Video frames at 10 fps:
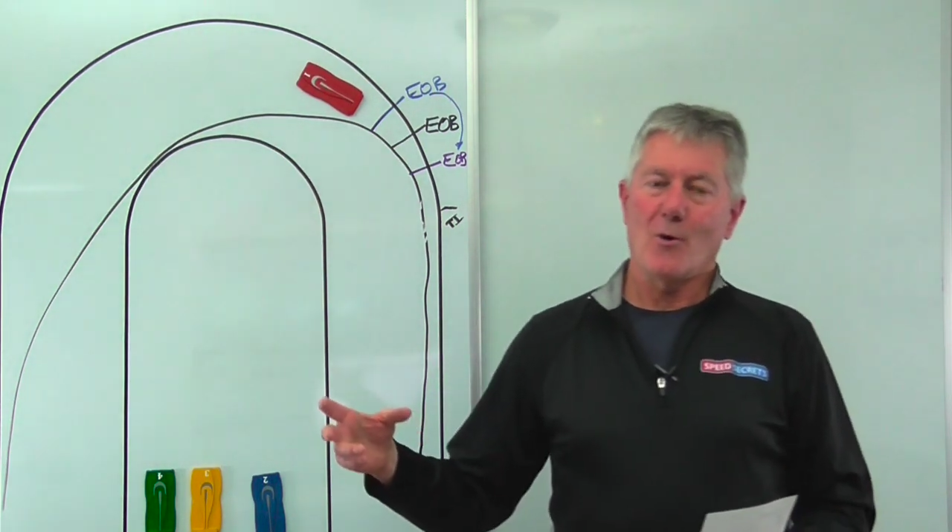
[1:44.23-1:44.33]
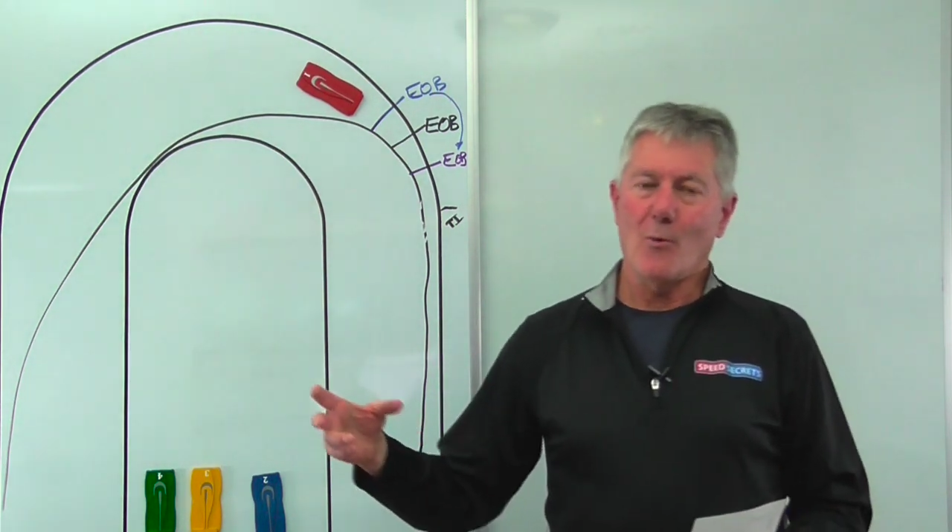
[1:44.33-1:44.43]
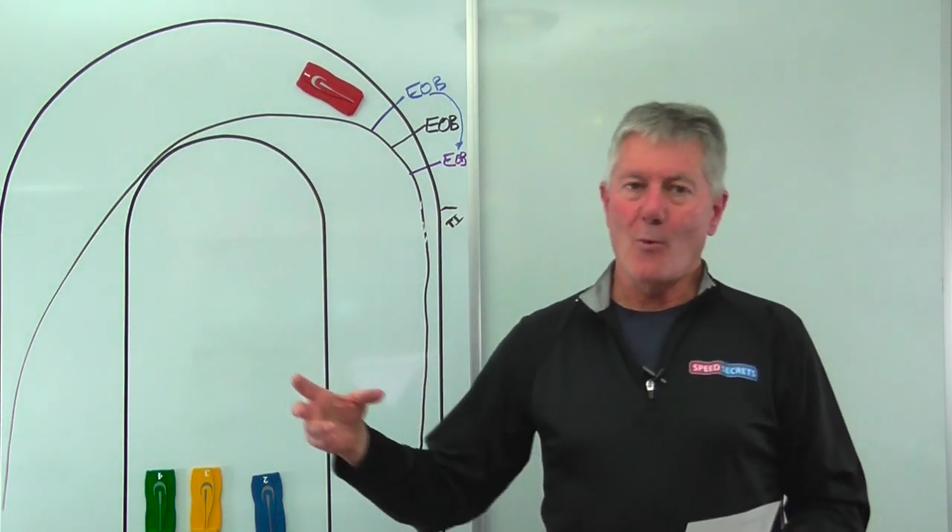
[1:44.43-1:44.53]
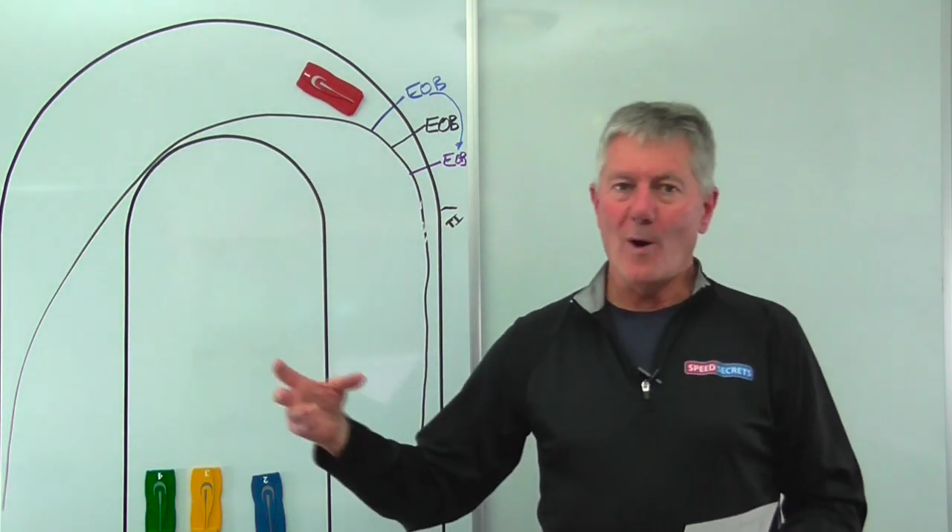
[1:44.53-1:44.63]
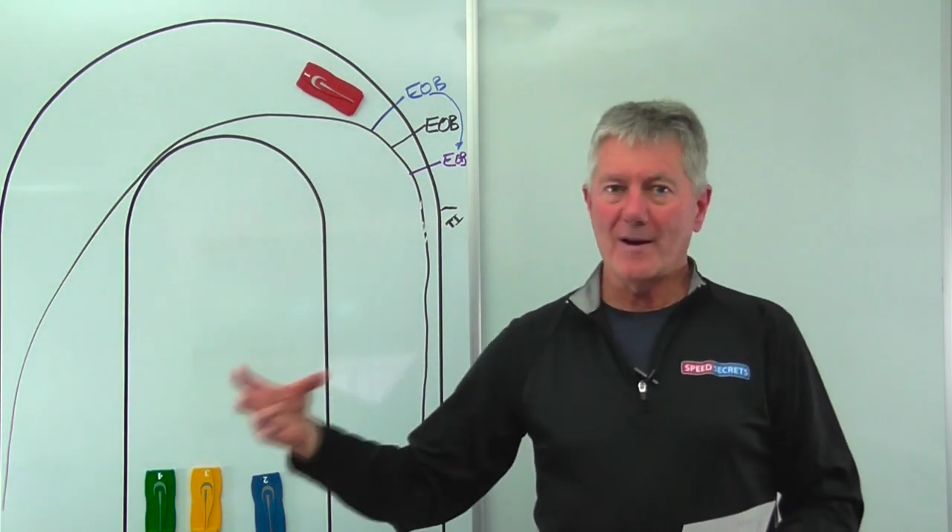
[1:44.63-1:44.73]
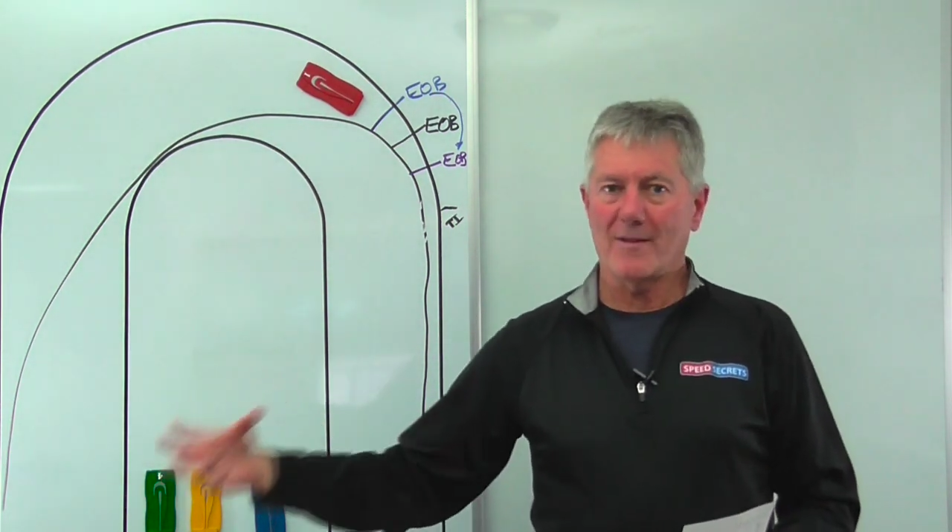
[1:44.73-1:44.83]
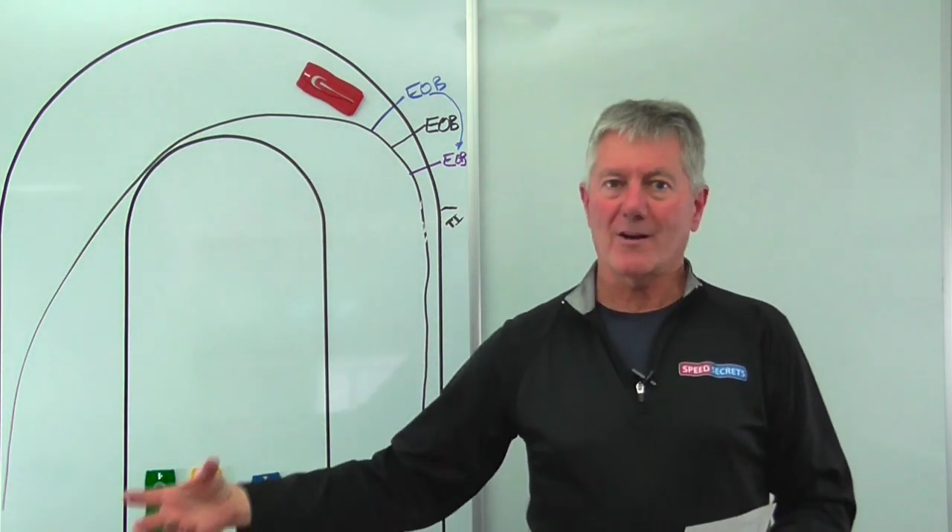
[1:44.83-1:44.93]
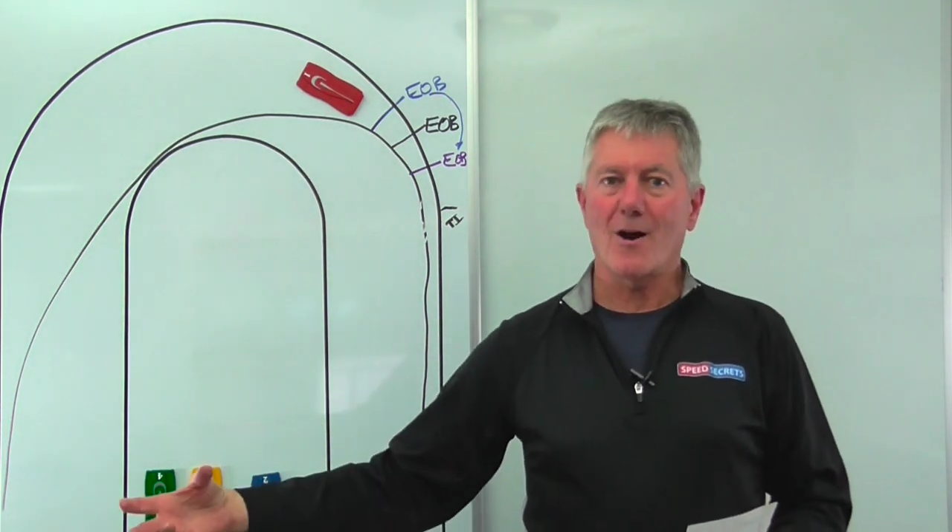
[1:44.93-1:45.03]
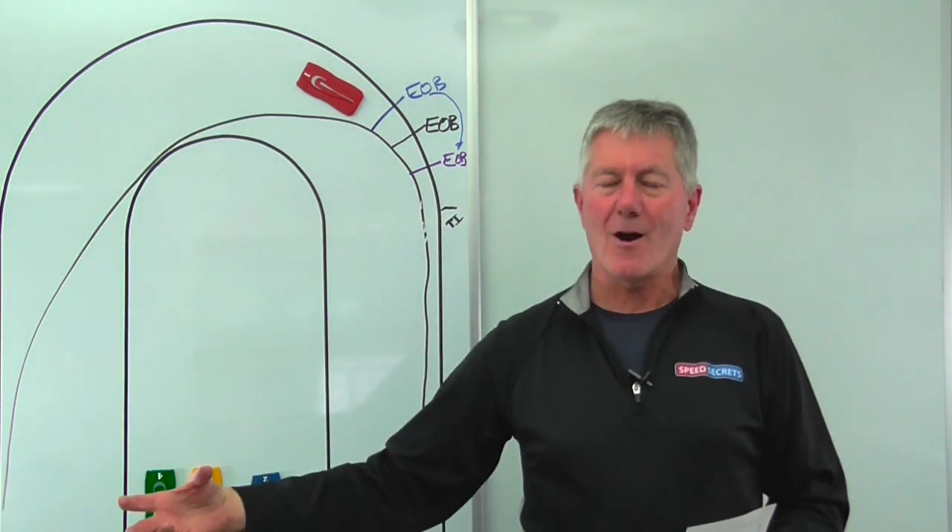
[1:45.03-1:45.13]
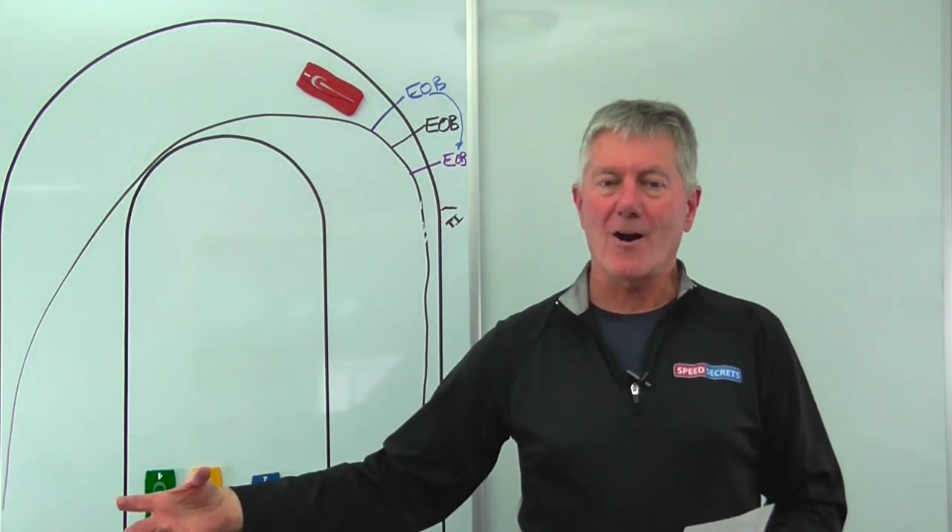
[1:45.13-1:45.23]
one of the
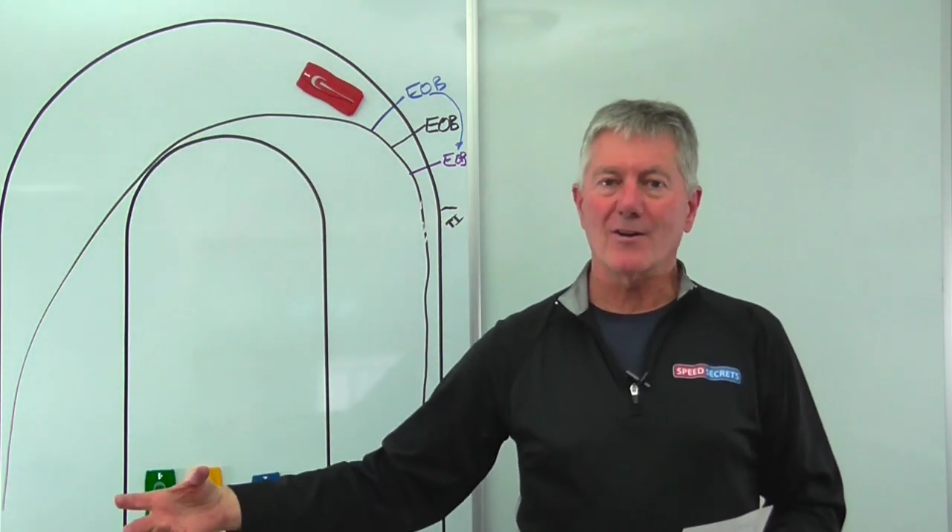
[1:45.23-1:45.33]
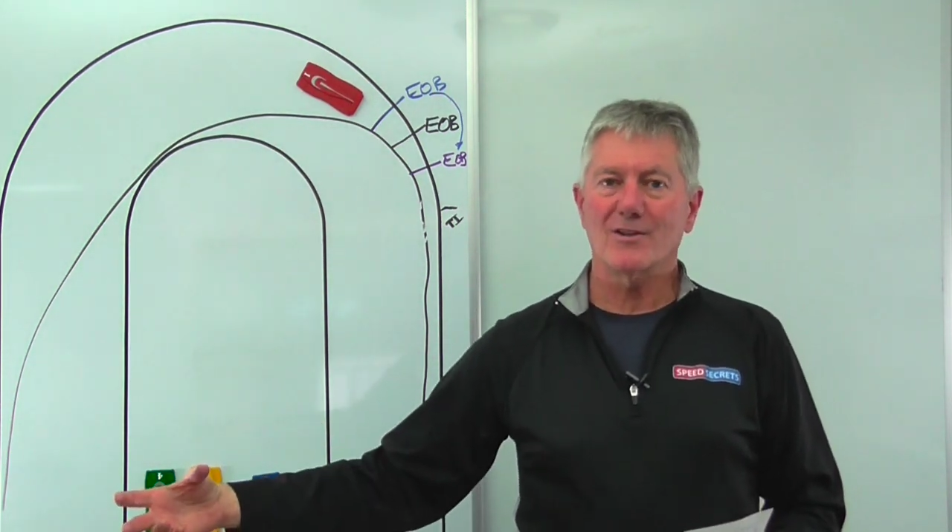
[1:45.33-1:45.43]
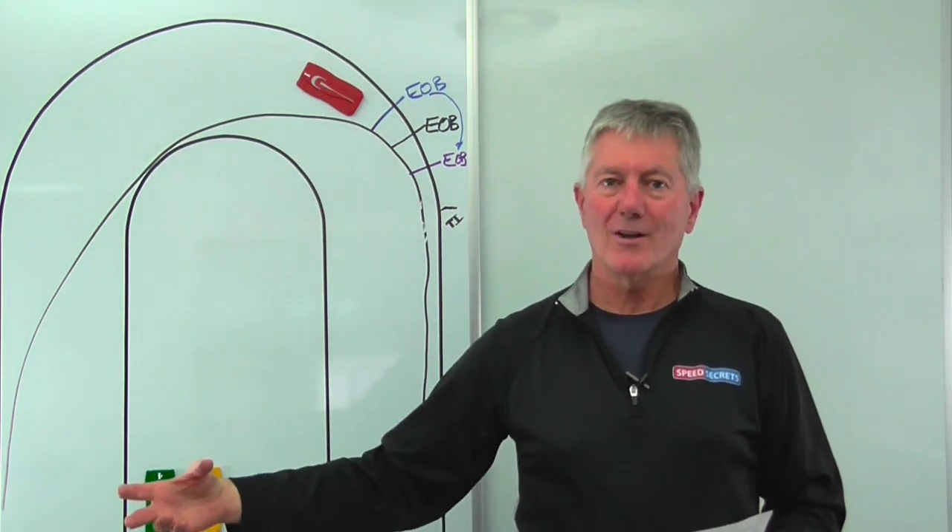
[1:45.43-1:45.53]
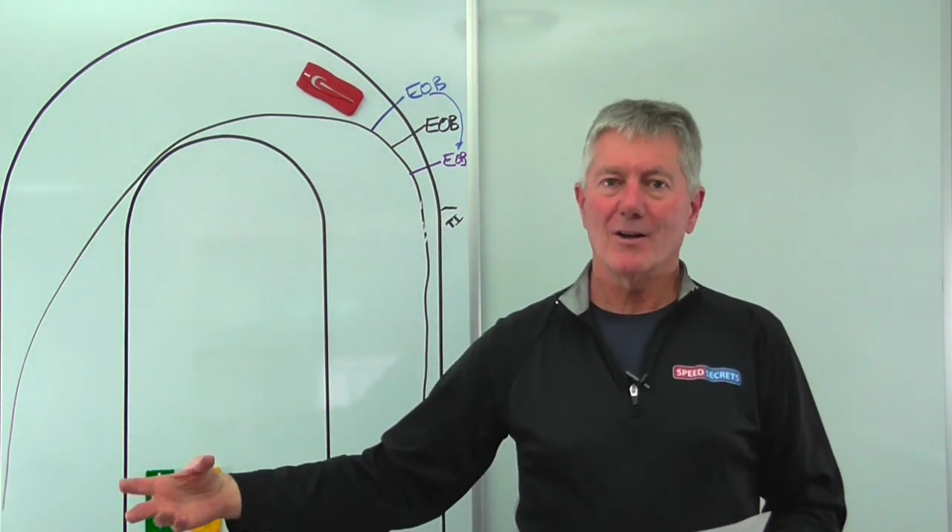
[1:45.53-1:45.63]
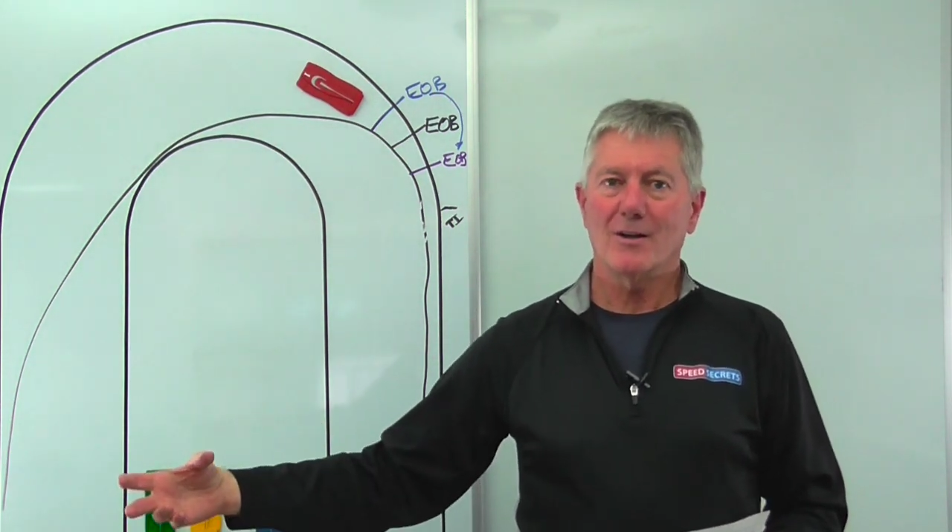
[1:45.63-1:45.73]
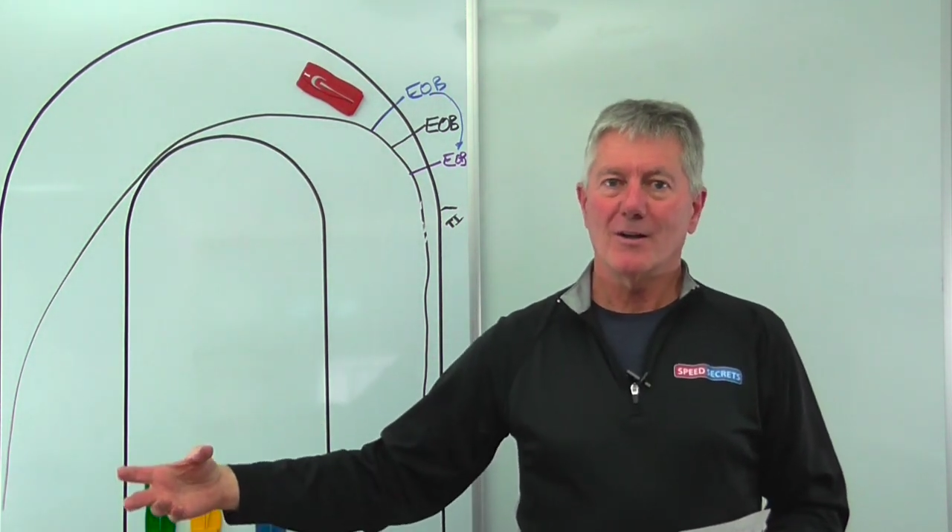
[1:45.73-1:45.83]
cars